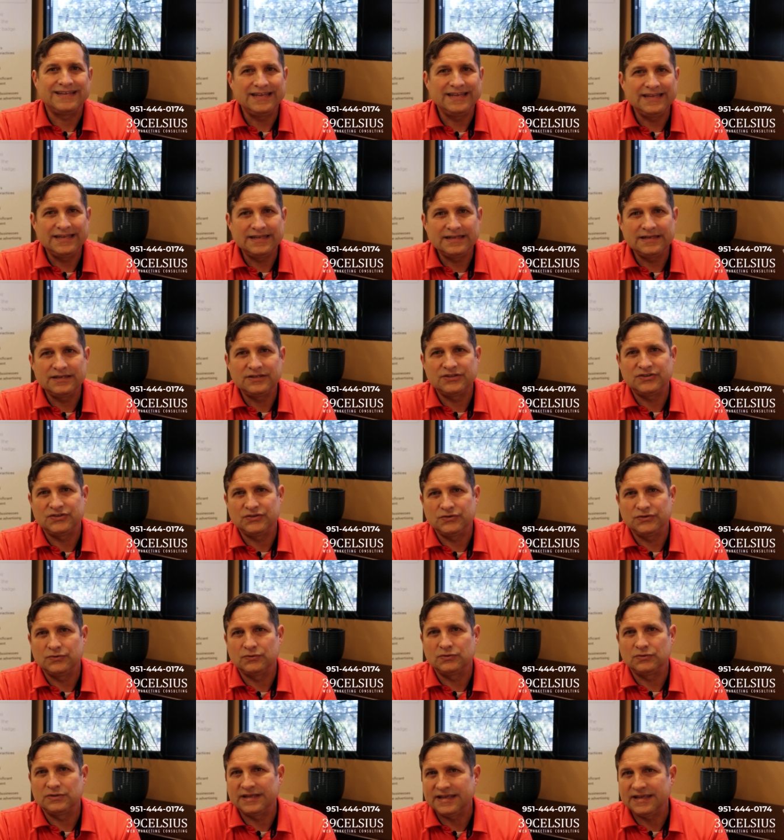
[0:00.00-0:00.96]

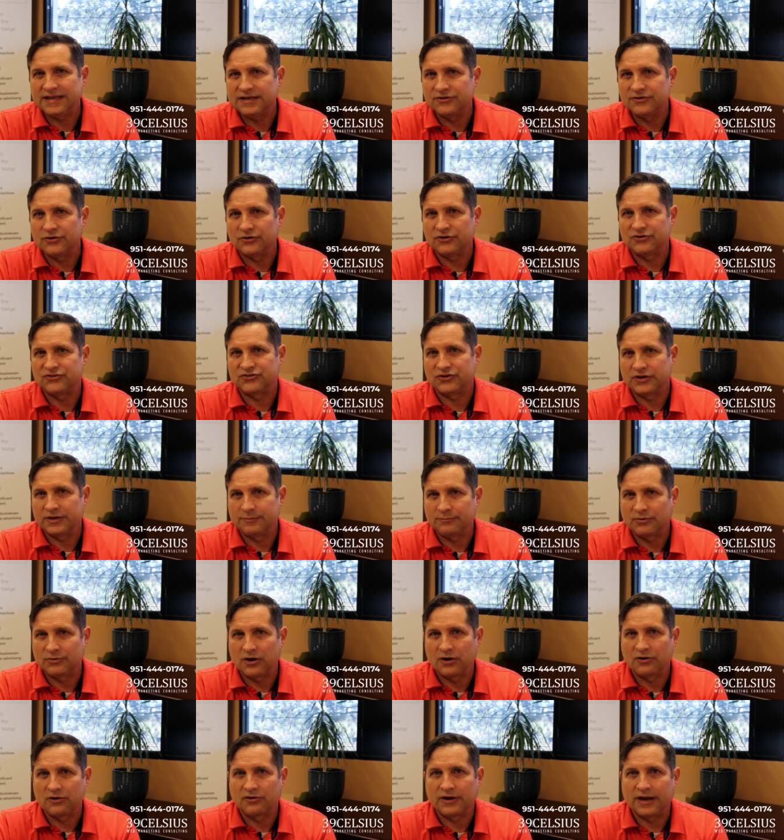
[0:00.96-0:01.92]
into lead nurturing
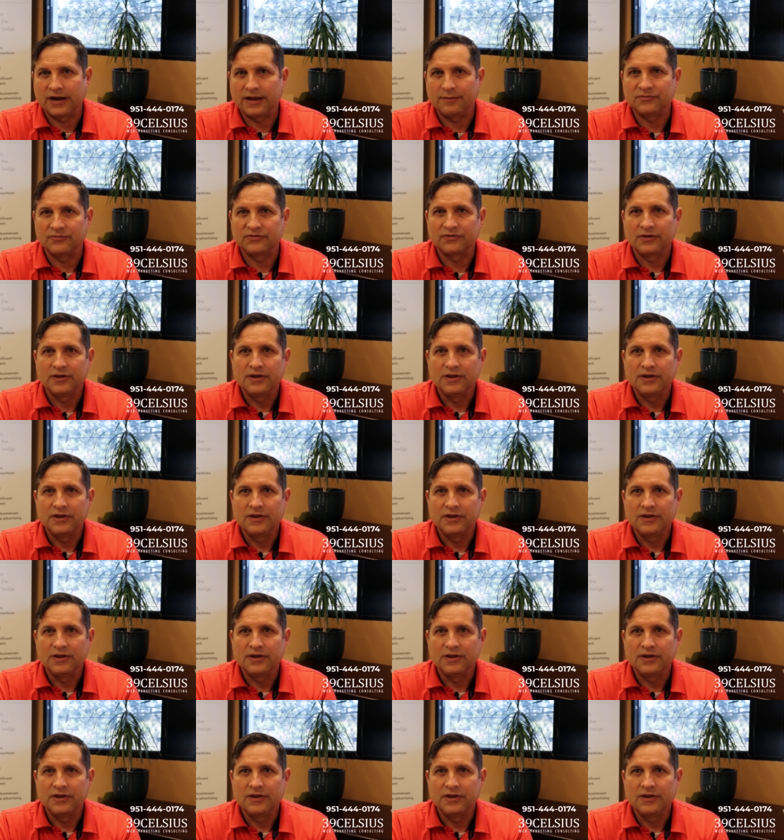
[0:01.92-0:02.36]
programs.